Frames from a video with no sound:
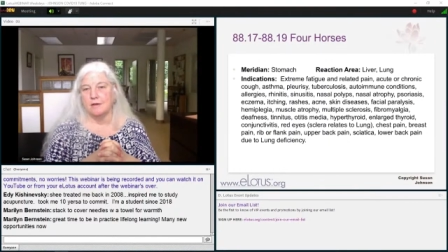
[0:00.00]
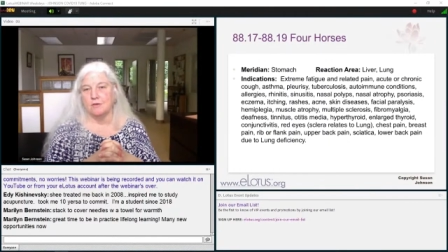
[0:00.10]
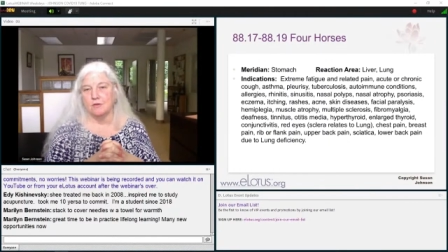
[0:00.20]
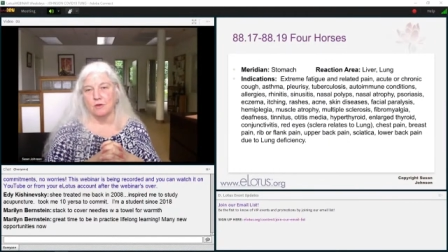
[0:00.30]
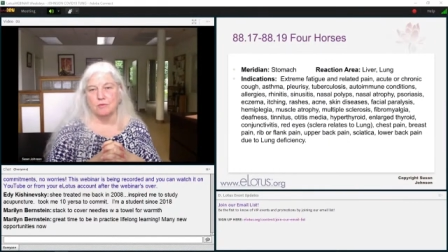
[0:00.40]

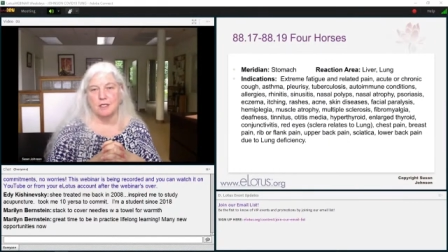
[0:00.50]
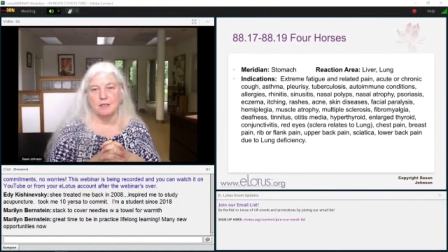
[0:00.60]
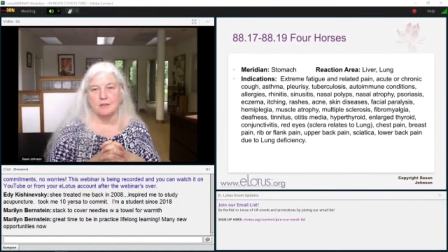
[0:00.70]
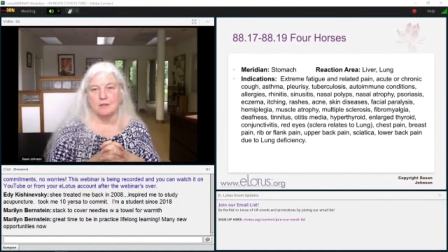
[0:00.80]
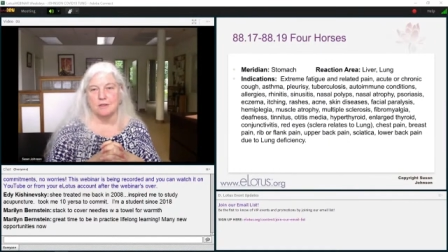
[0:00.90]
Don't
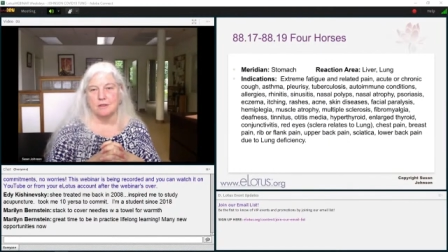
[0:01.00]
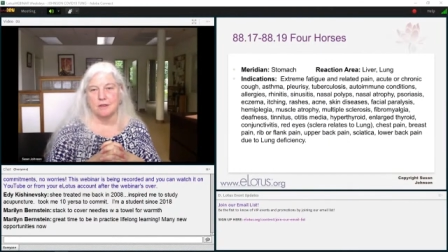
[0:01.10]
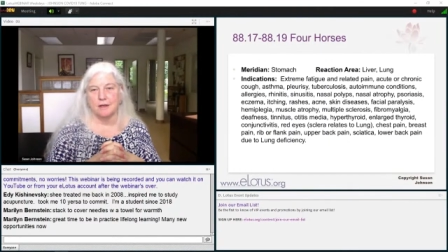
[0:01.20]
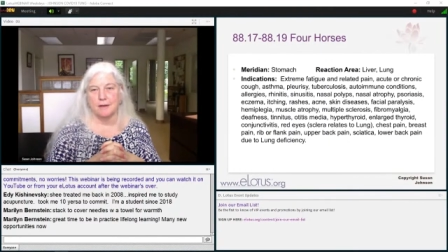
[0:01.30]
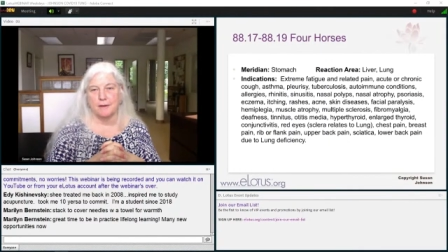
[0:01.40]

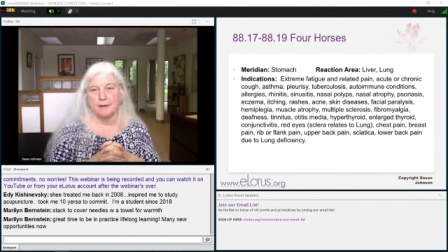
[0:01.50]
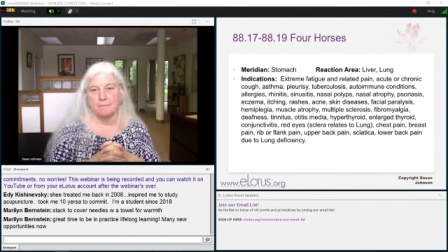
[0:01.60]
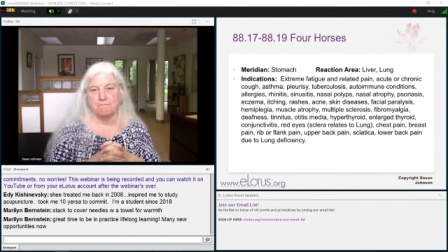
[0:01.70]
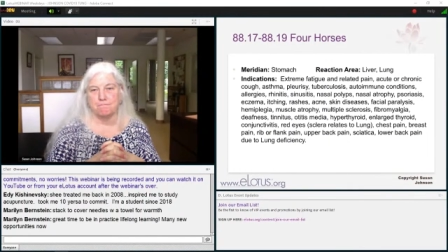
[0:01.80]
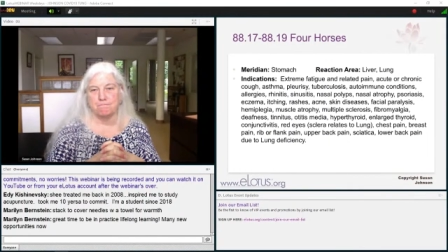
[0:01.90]
needle,
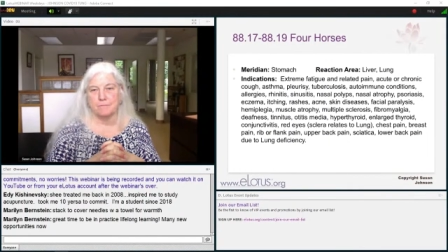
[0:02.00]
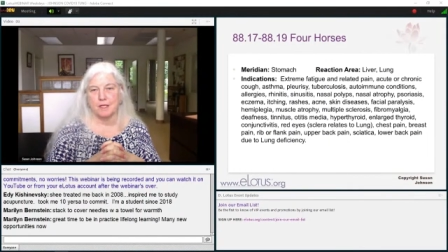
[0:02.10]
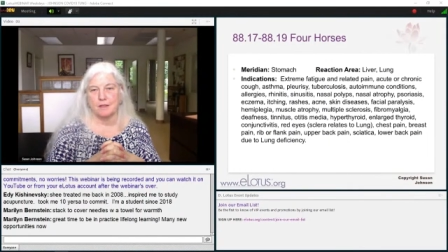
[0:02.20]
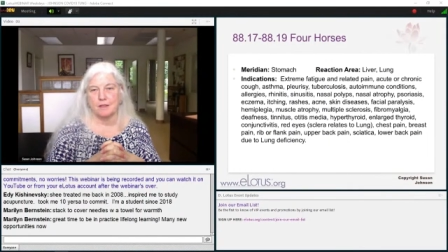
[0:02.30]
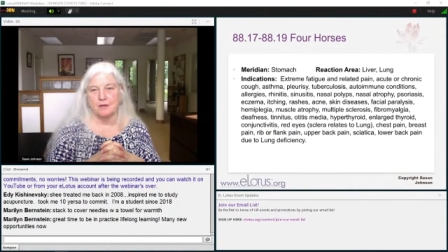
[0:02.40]
um,
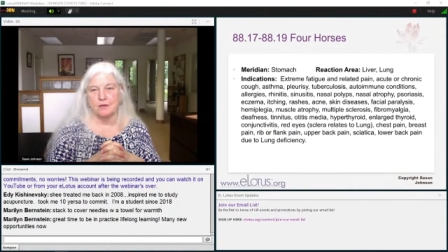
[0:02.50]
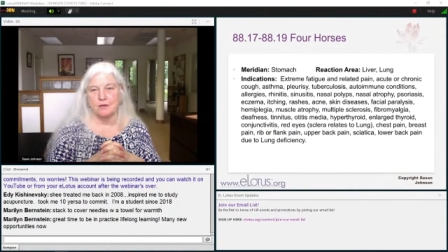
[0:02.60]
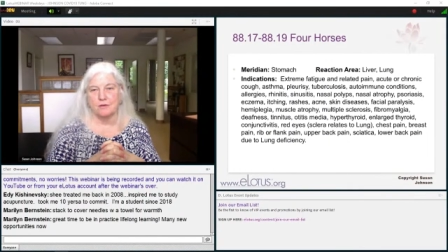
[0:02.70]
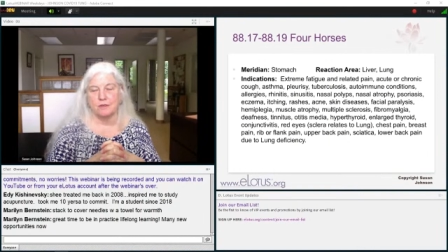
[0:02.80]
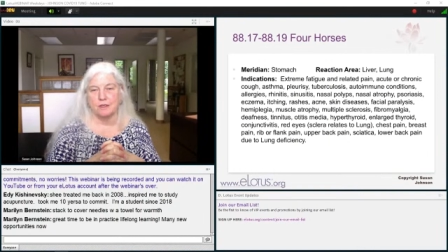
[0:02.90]
you
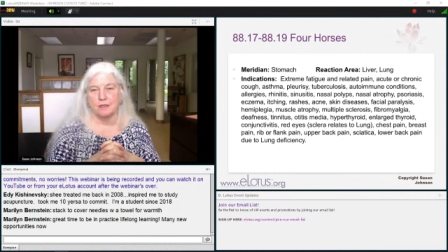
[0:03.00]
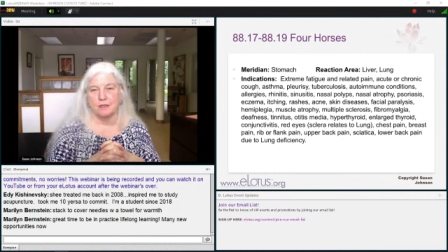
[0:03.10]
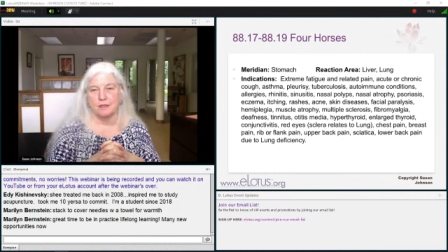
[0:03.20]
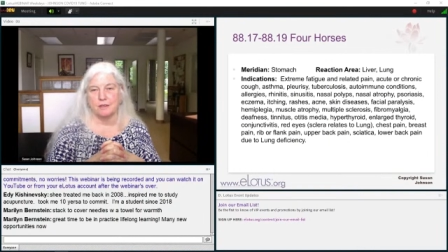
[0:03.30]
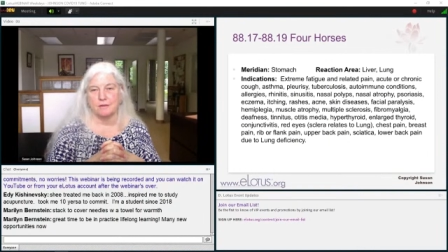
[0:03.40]
know,
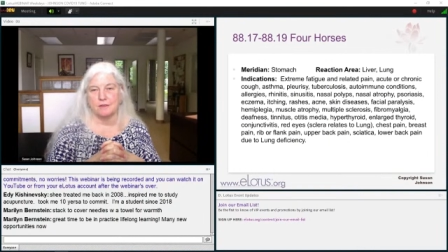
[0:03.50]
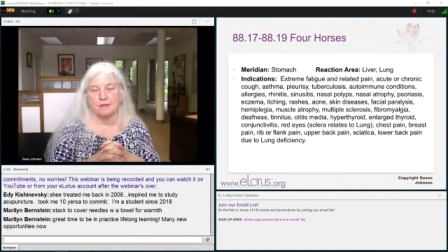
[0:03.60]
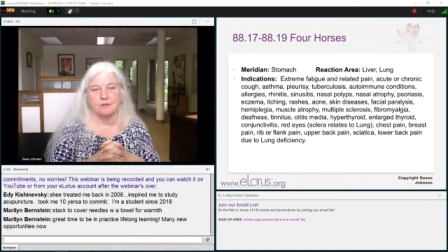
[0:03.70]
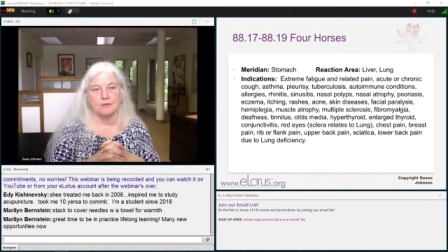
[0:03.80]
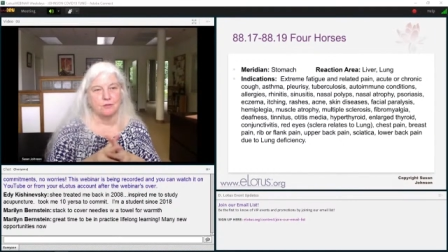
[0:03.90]
uh,
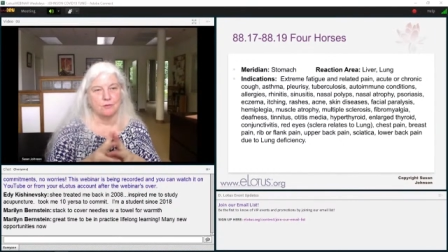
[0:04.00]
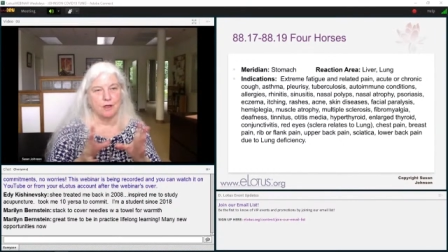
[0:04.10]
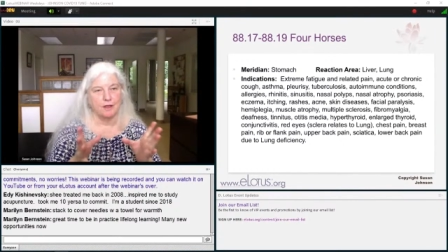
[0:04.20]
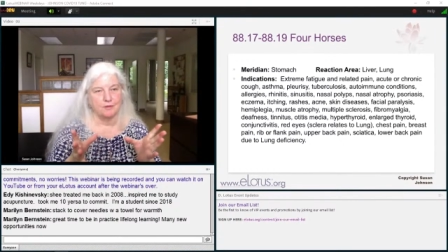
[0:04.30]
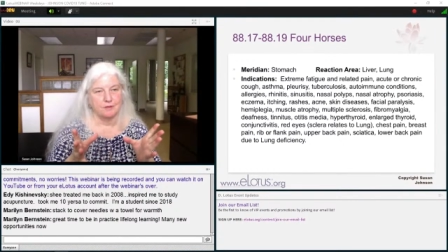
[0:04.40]
into
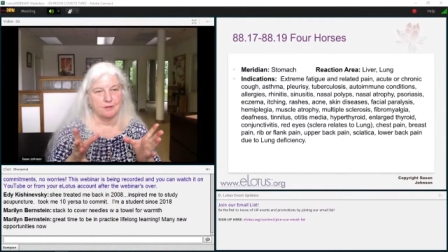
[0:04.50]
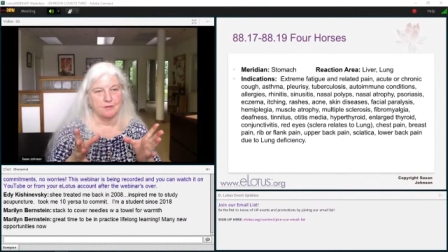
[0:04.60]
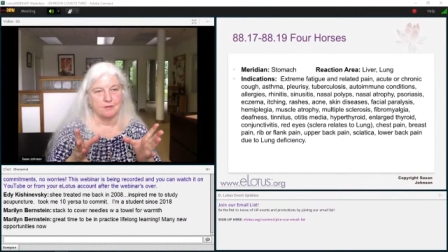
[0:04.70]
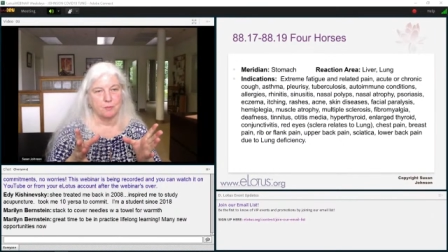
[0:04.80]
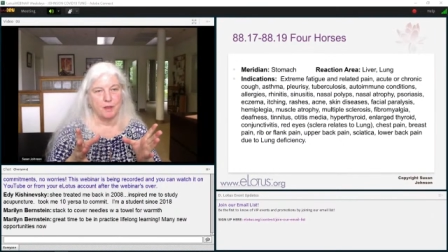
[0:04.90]

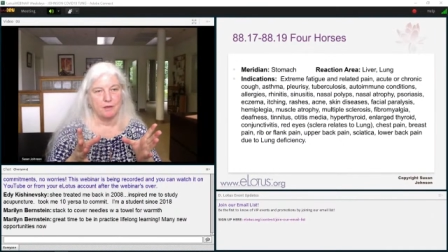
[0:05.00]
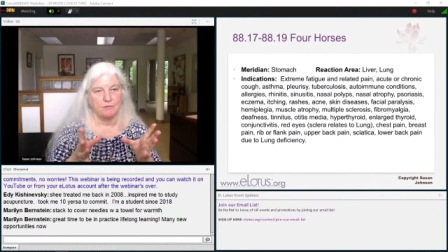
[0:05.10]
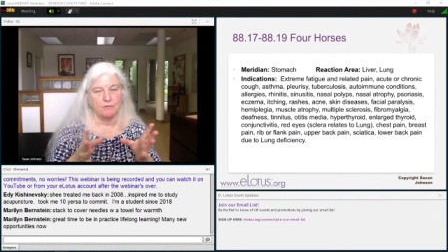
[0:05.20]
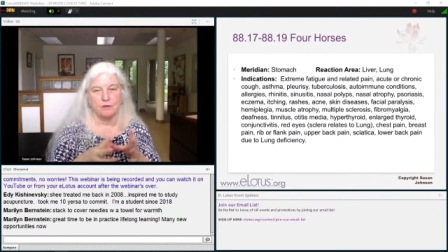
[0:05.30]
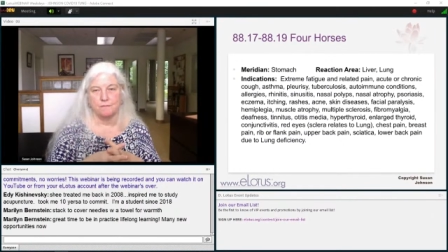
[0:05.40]
psoriasis. It's
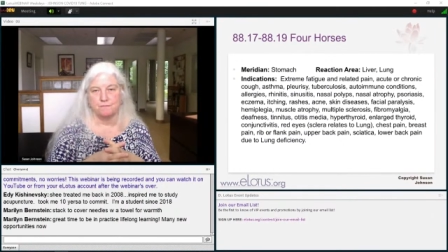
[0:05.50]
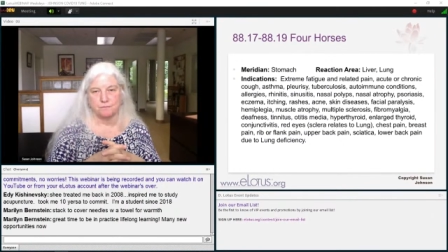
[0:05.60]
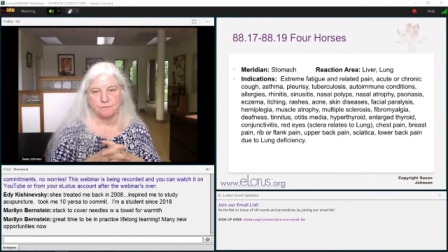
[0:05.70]
painful.